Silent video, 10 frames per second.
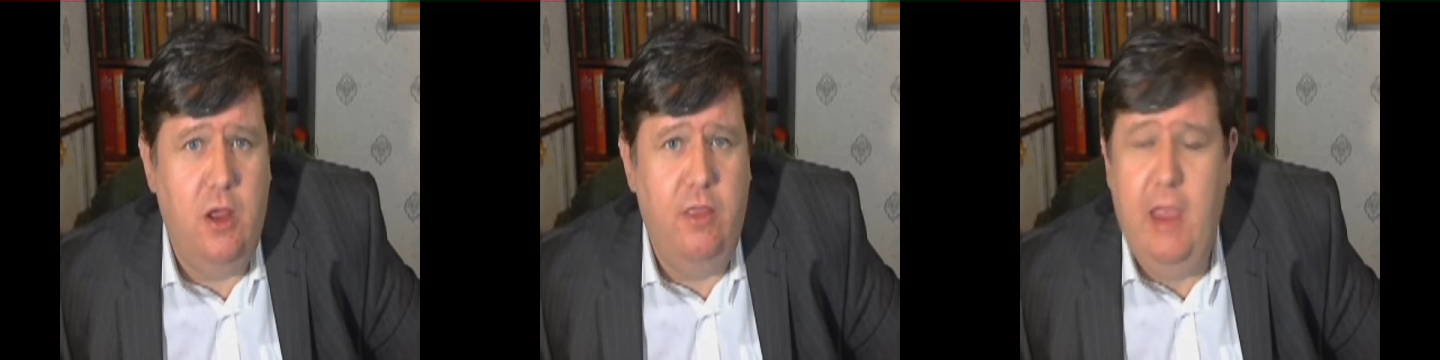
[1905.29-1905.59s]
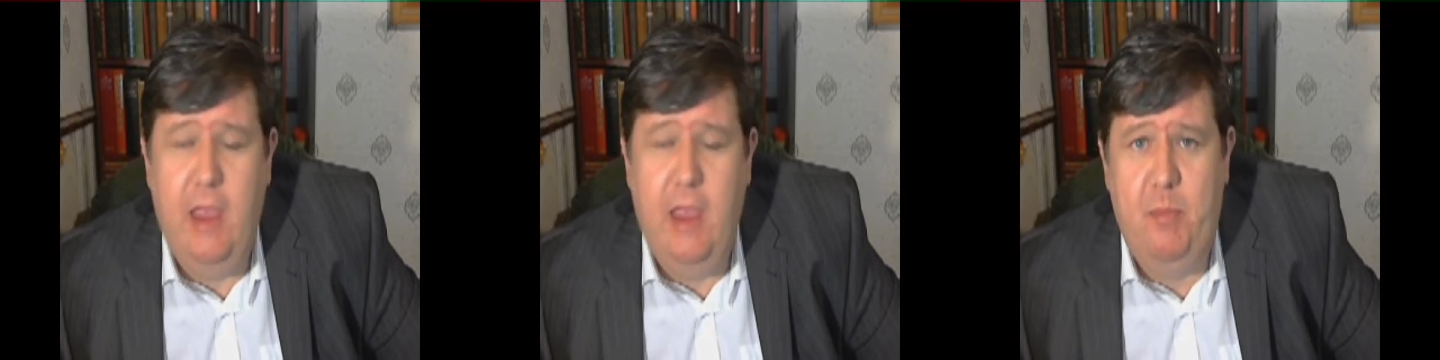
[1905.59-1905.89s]

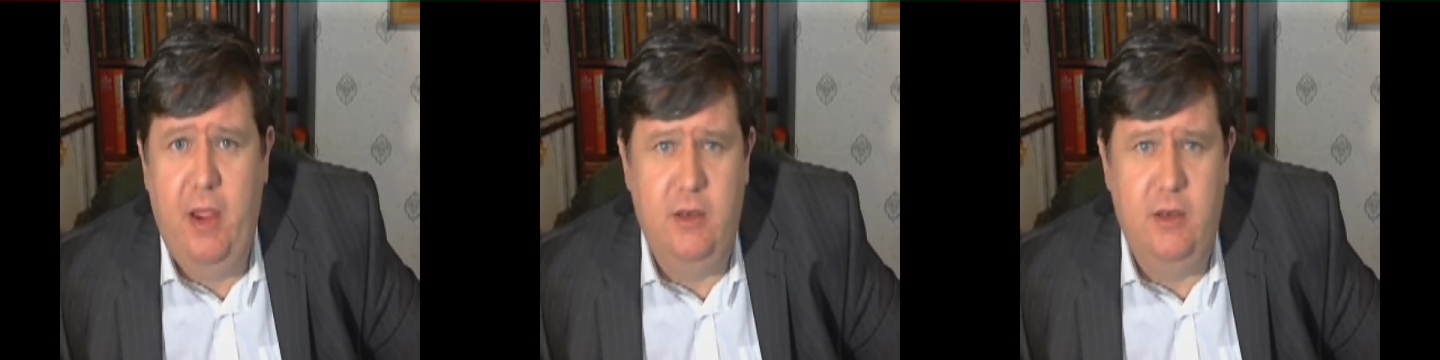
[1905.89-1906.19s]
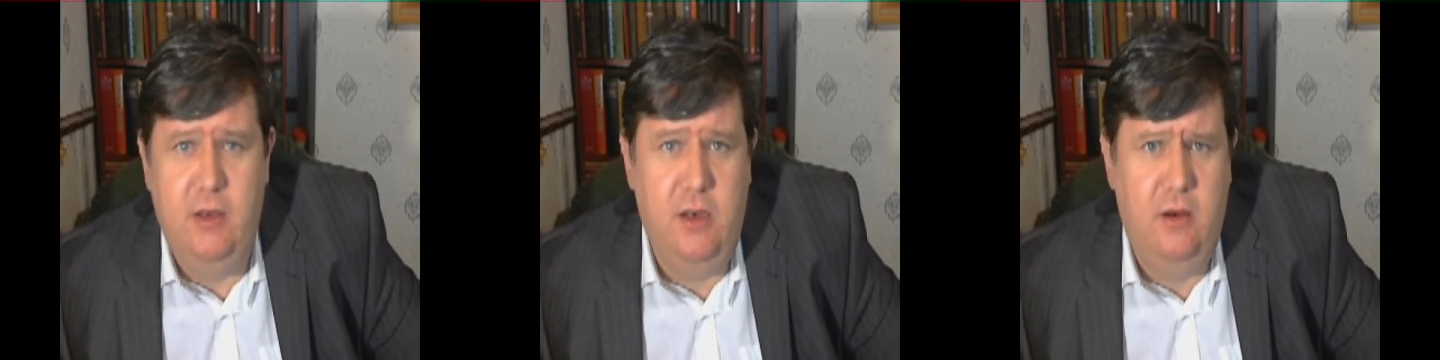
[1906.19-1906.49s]
they
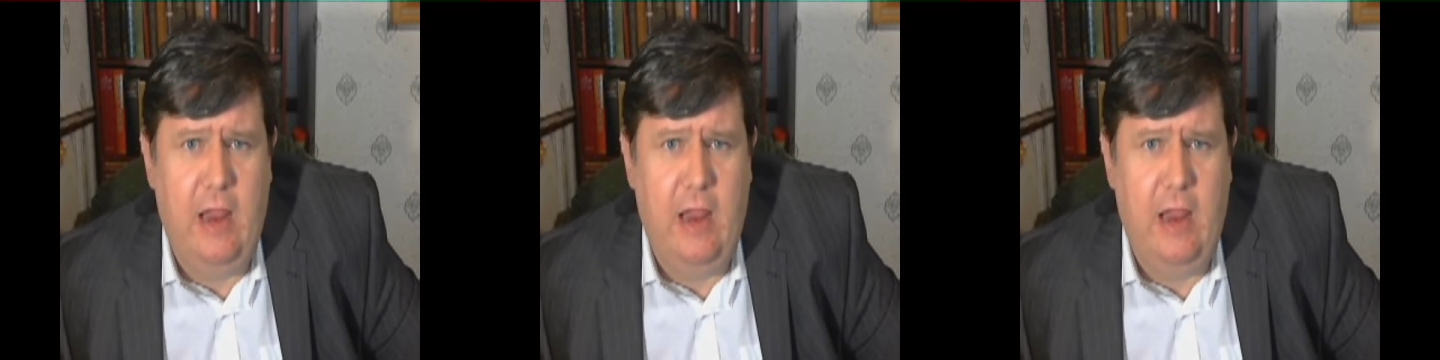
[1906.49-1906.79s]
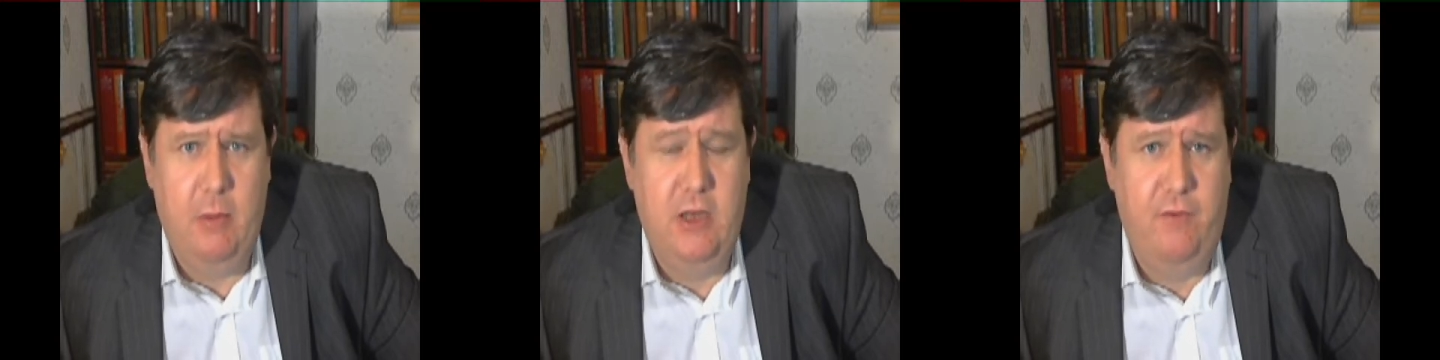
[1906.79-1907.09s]
patented
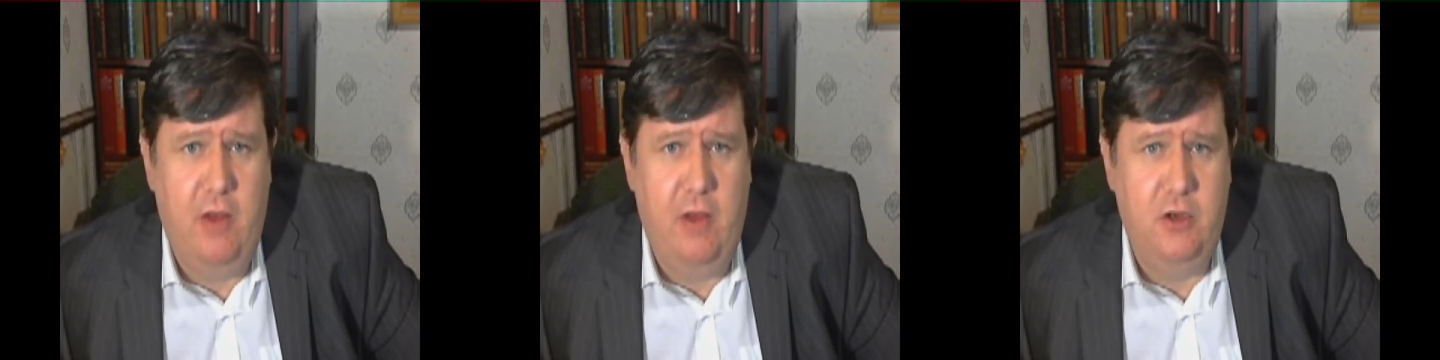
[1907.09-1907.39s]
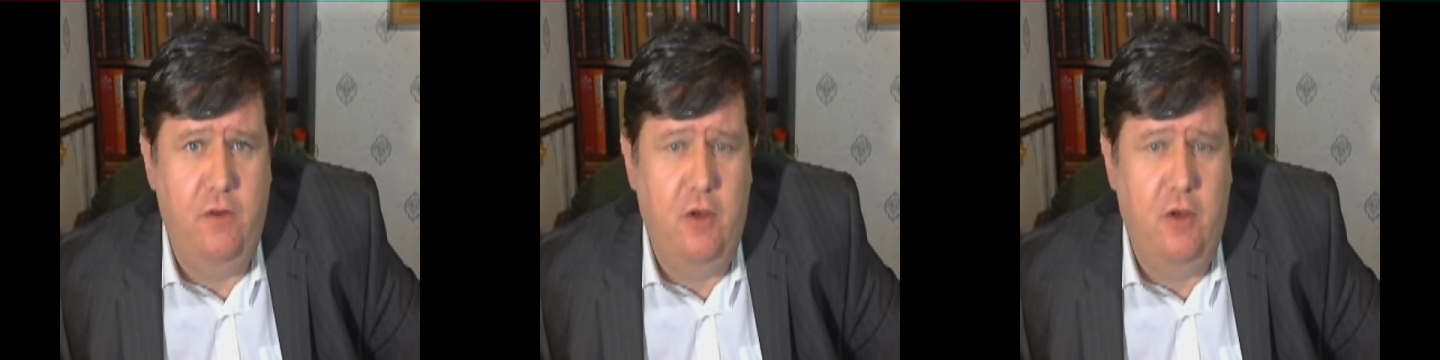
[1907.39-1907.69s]
camouflage
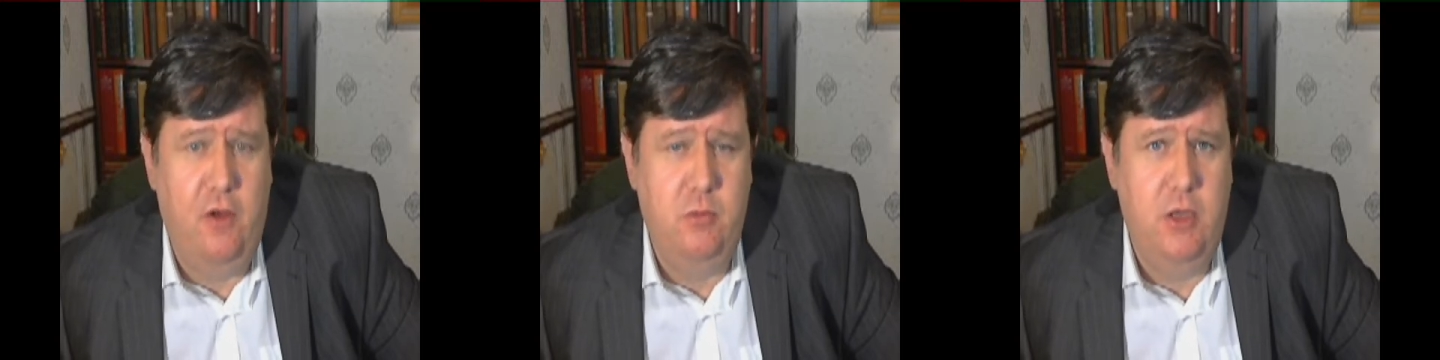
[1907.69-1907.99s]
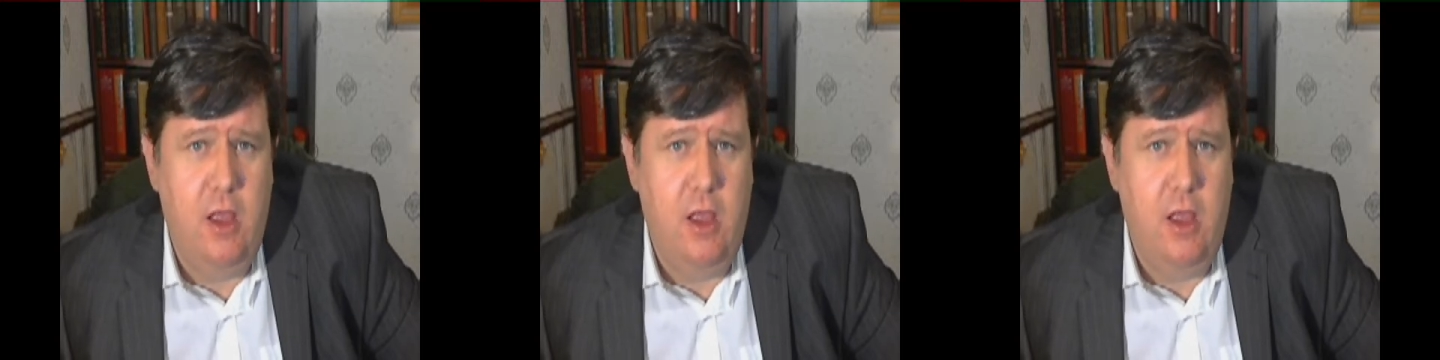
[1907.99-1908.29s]
uniforms,
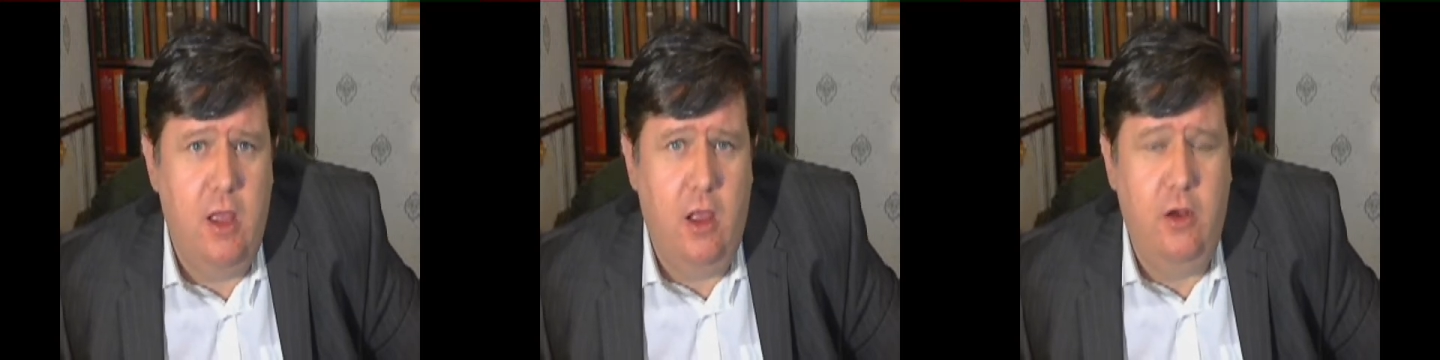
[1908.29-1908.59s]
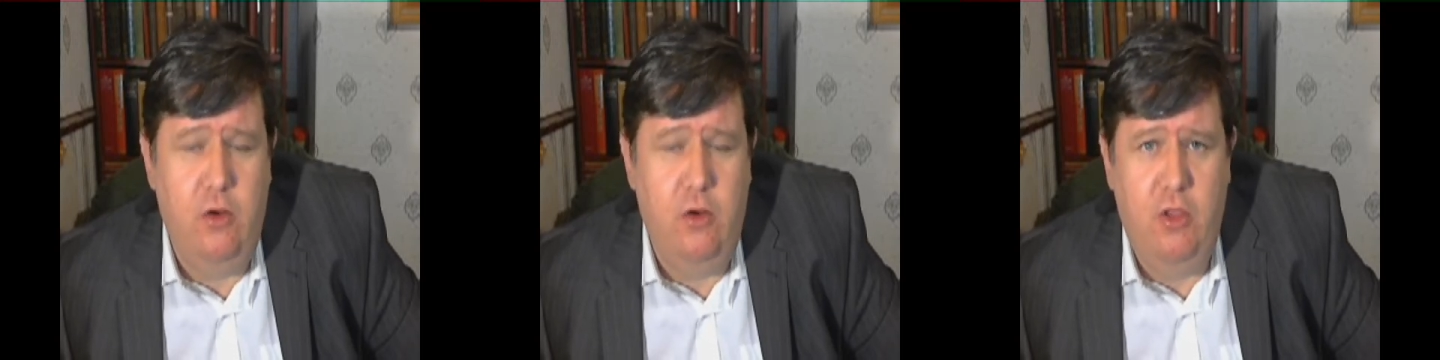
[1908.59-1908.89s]

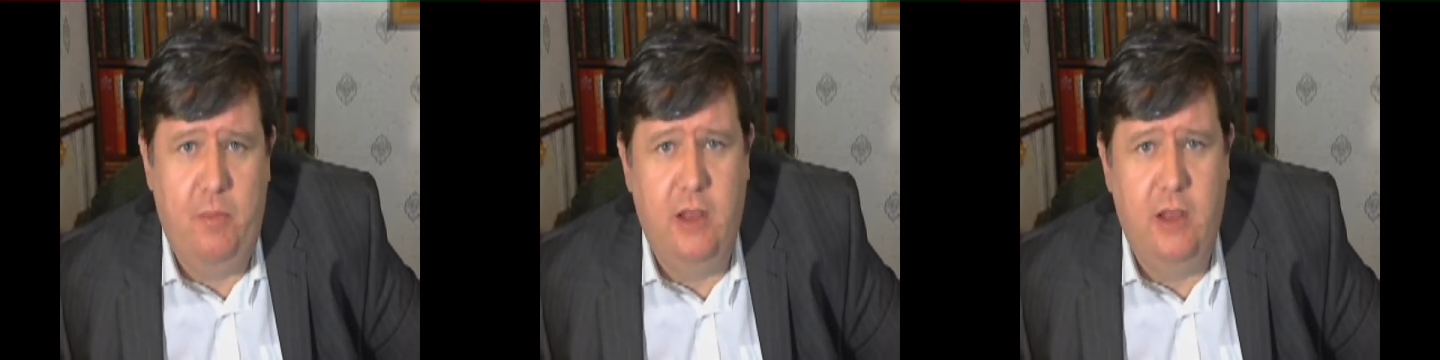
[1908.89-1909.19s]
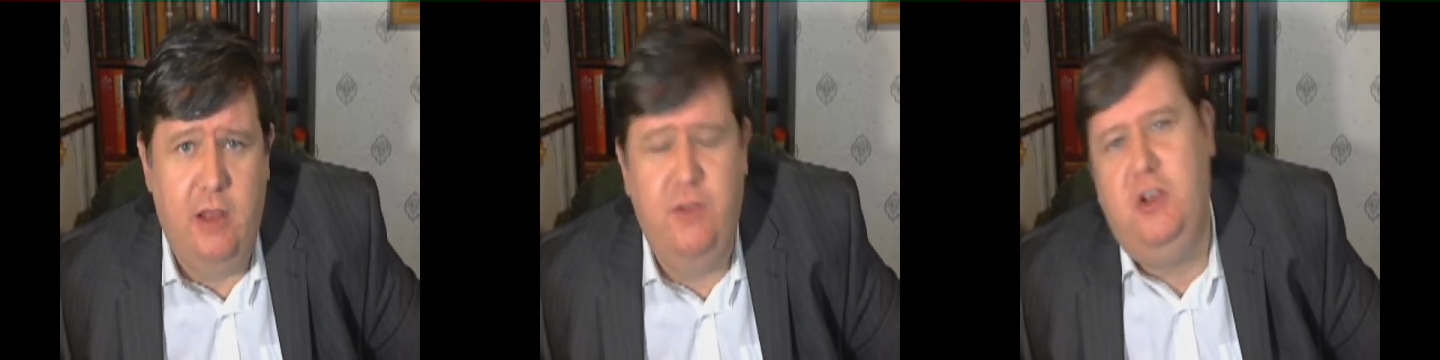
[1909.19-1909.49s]
and other
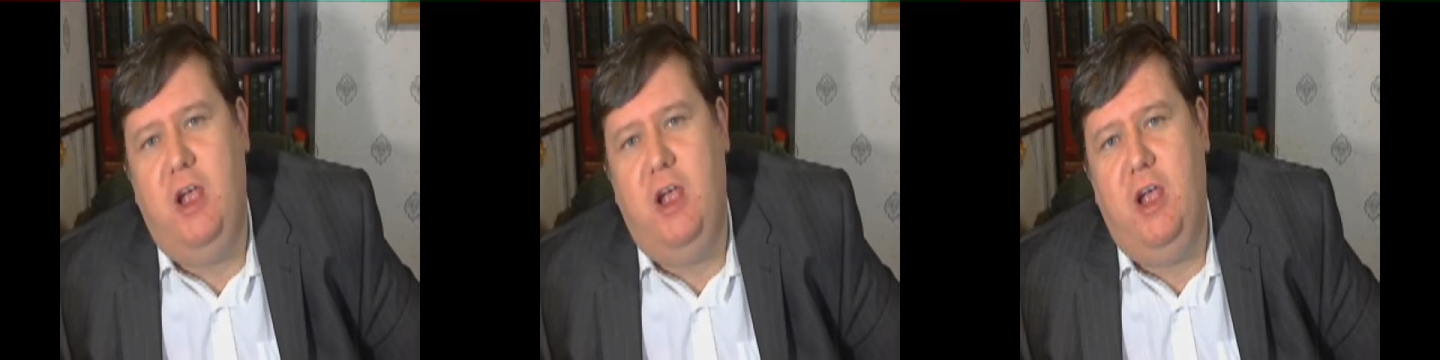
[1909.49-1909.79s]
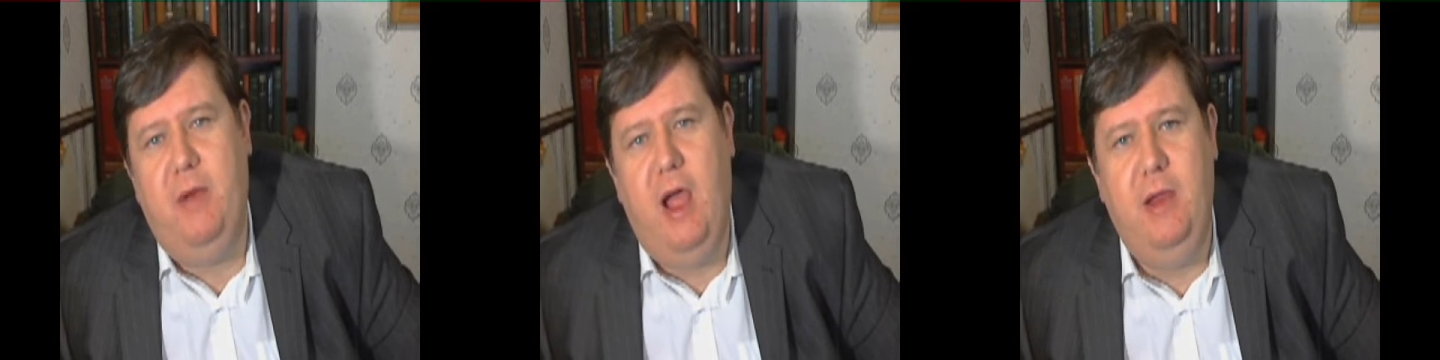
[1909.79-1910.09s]
parts of the German
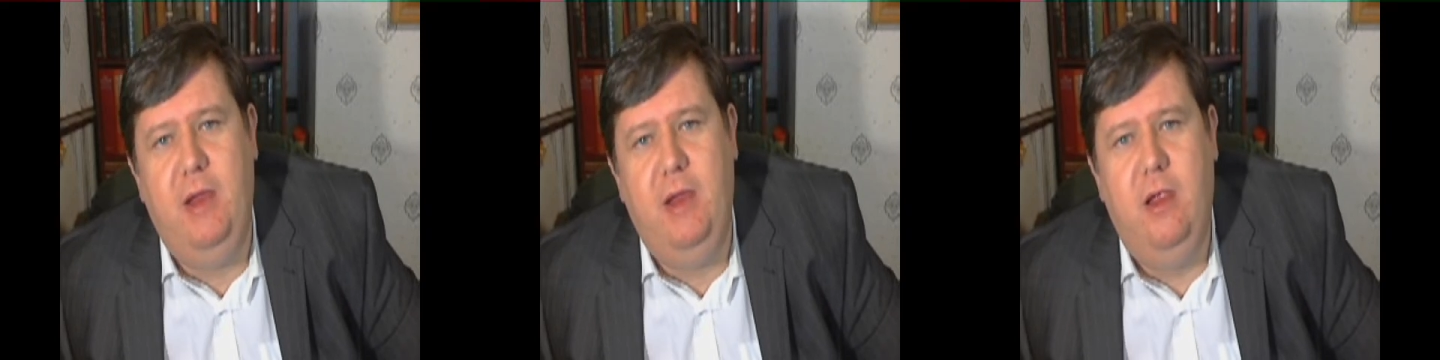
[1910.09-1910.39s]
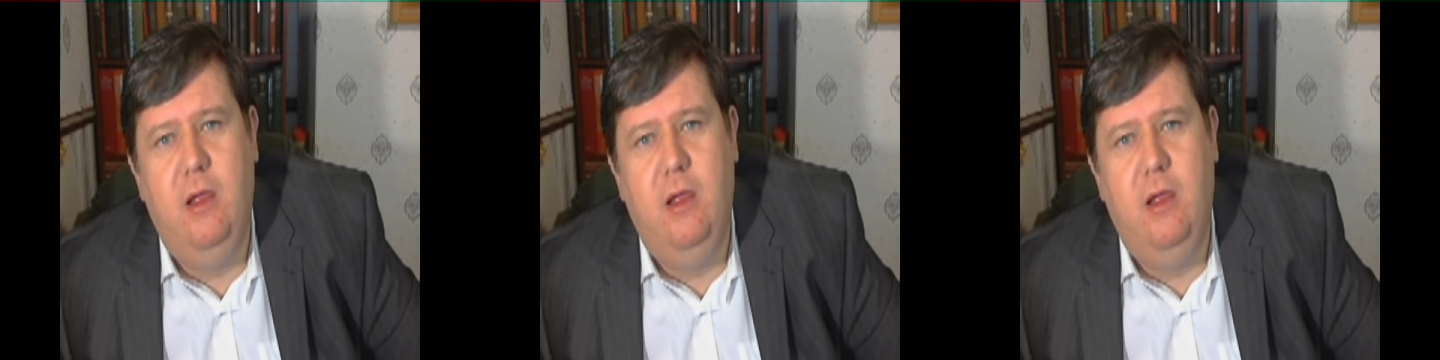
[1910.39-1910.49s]
army